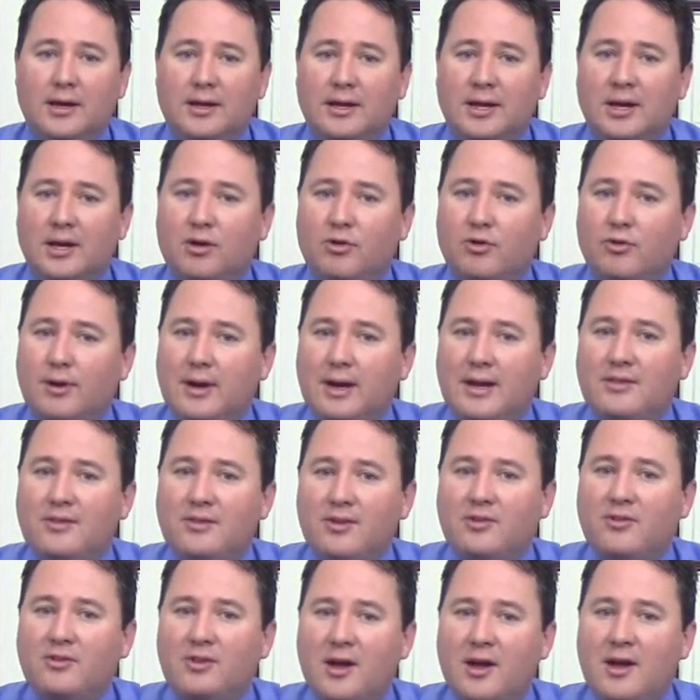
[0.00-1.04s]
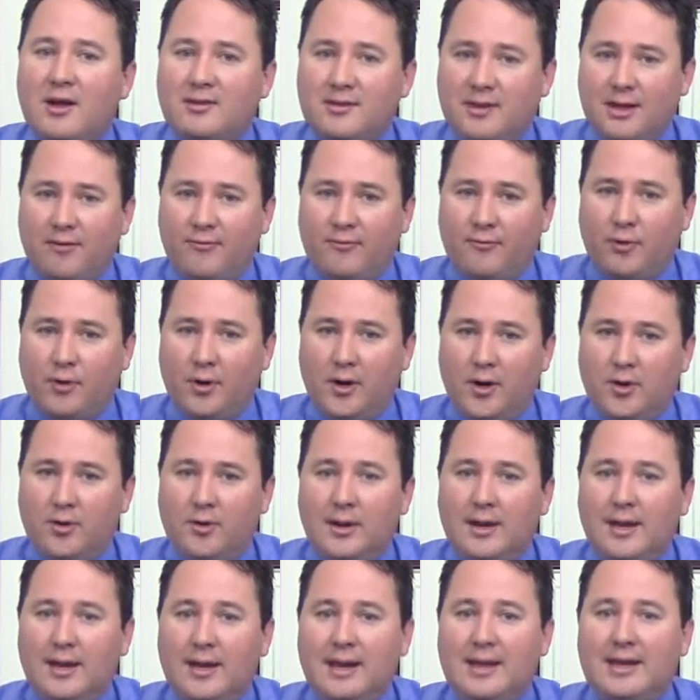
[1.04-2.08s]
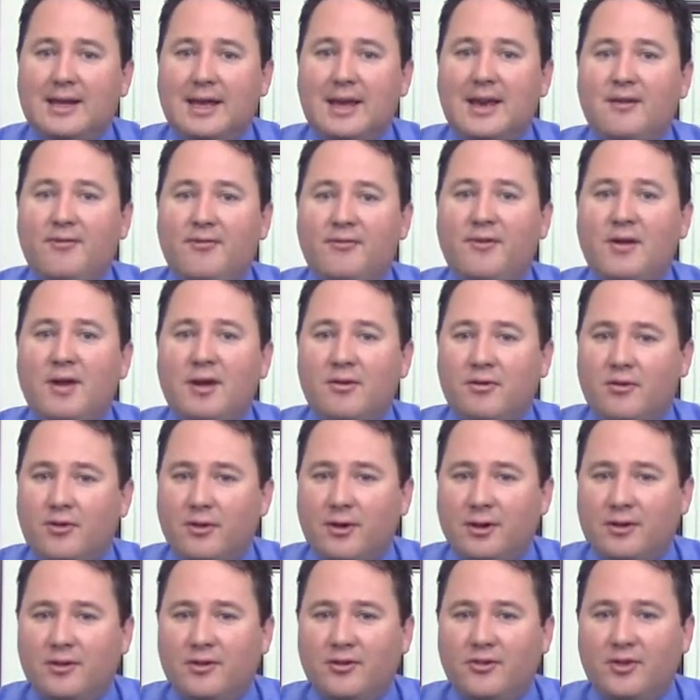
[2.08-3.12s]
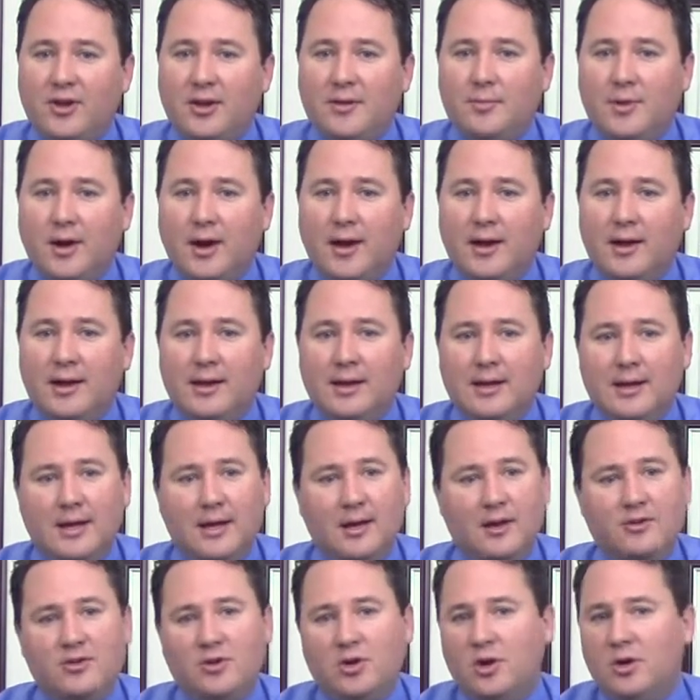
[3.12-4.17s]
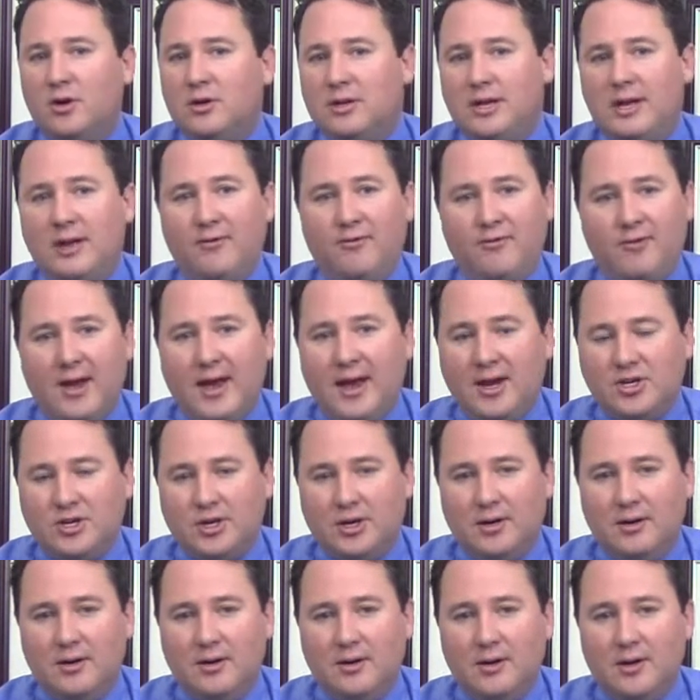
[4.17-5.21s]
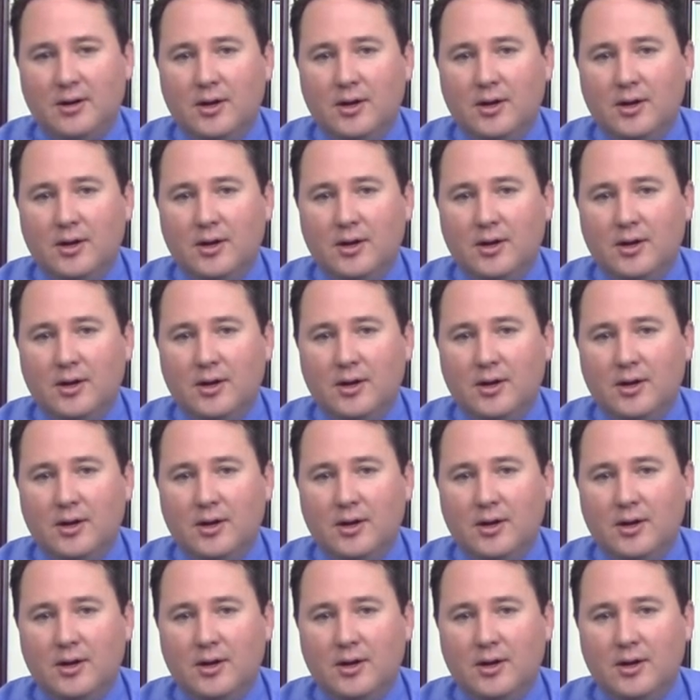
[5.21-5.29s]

can create this content for you and get it found during the ZMOT in a turnkey fashion.